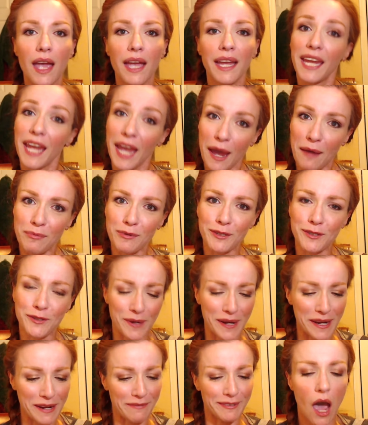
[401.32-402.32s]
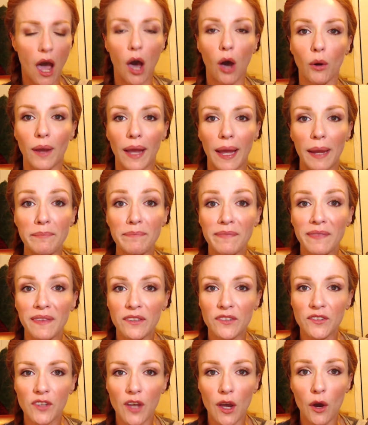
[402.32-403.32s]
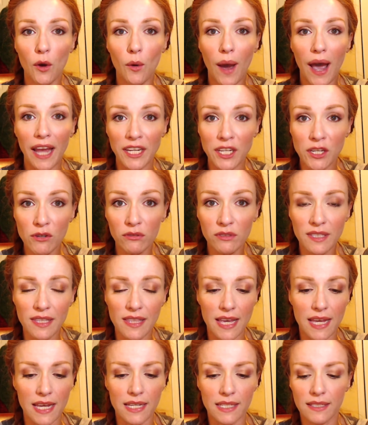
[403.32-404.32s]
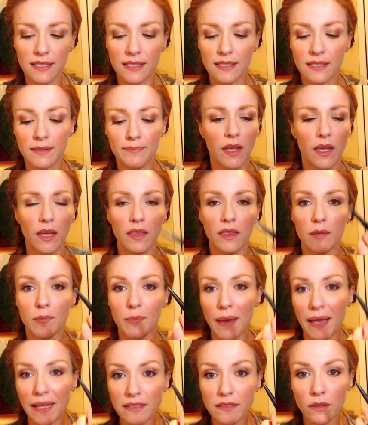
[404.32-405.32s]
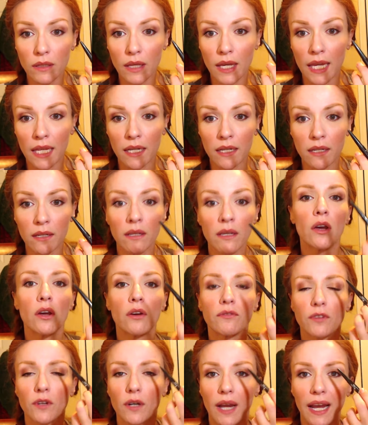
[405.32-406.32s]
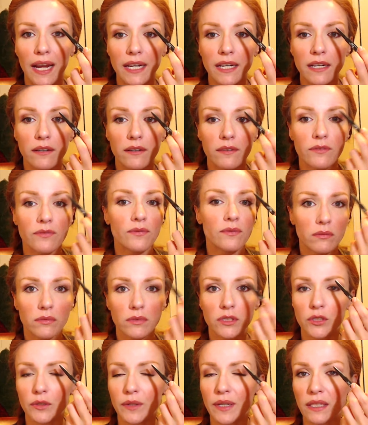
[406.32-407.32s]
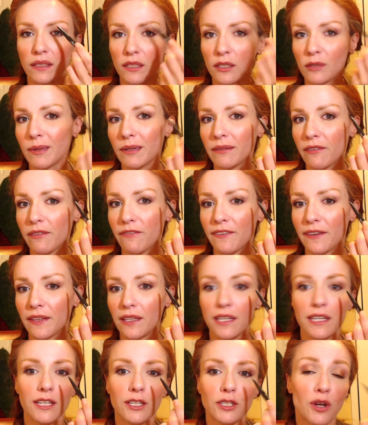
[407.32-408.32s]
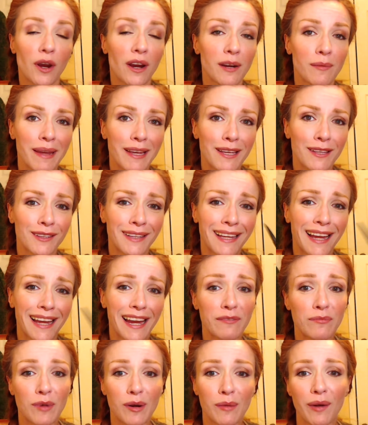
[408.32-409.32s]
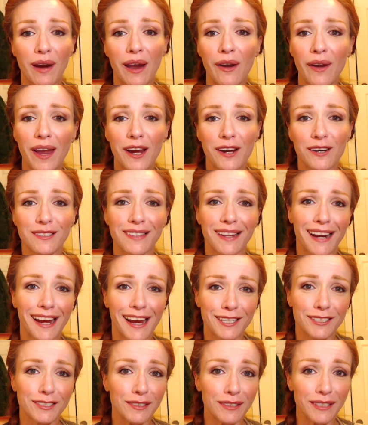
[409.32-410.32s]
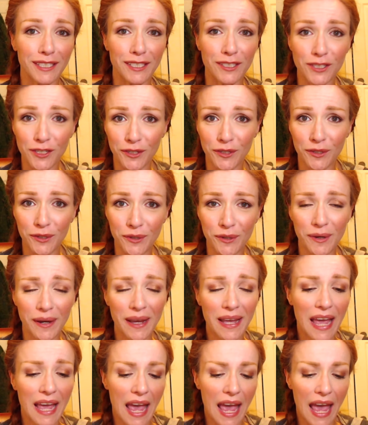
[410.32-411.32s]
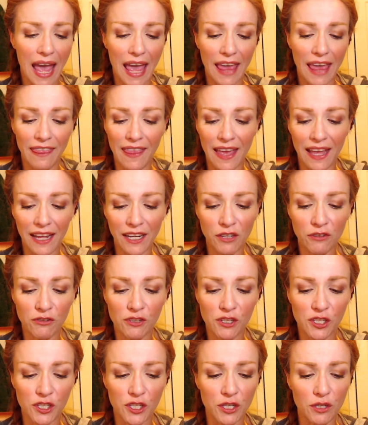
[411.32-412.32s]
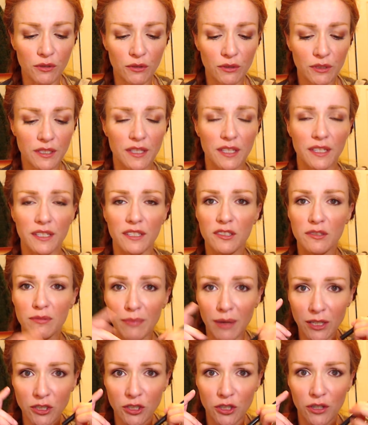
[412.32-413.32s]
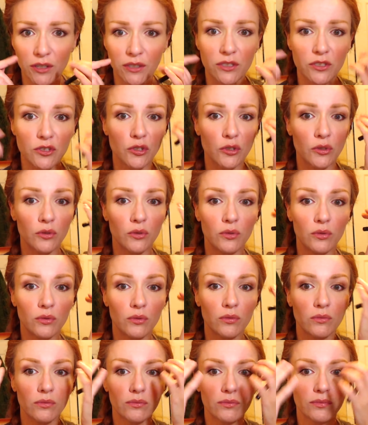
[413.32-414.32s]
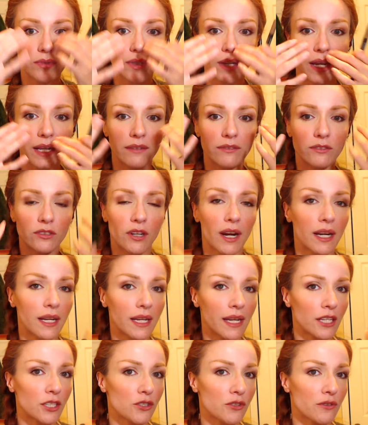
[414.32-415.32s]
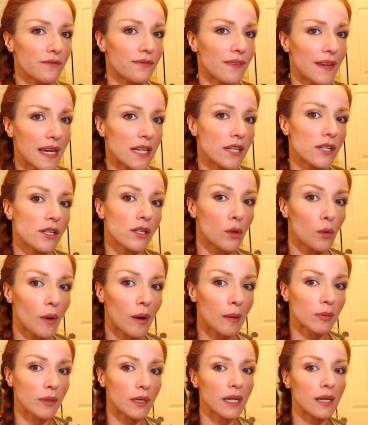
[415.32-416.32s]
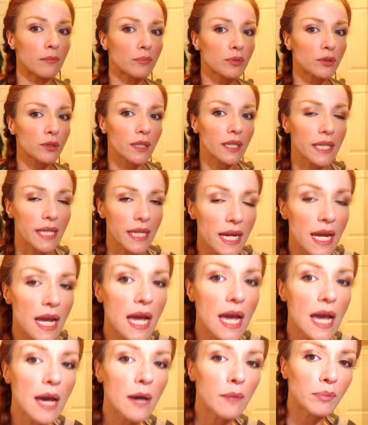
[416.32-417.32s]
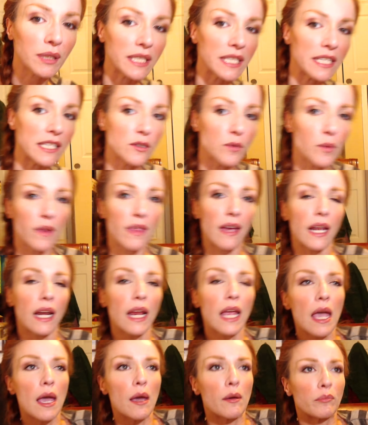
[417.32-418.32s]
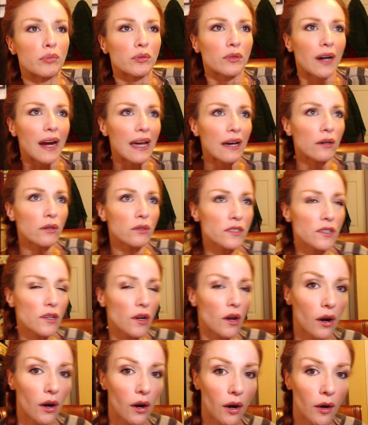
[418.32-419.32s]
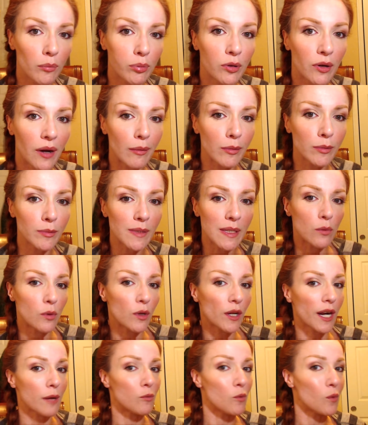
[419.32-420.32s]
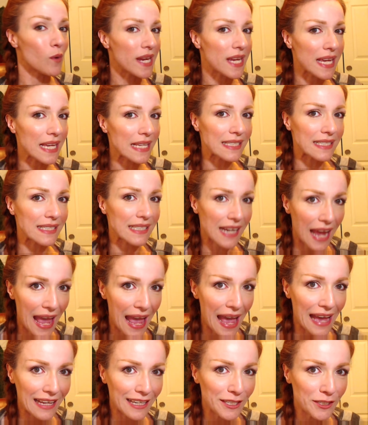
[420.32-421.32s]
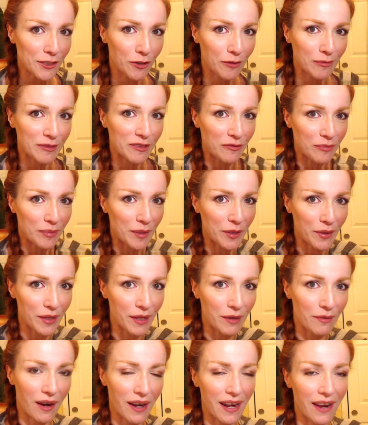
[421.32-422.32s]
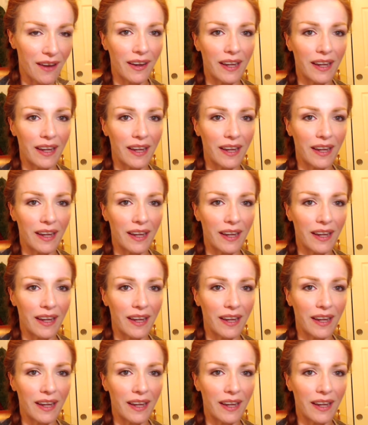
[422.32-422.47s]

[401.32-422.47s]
Cap retrieved. Okay, so I use this, the pencil end, for kind of doing a little bit of a fill-in, trying to make it look like I have more brow hairs than I actually do. And then you just use the smudger to kind of try to get your fade to cooperate. I'm pretty pleased with it. Brows are probably what I'm weakest at in terms of beauty right now.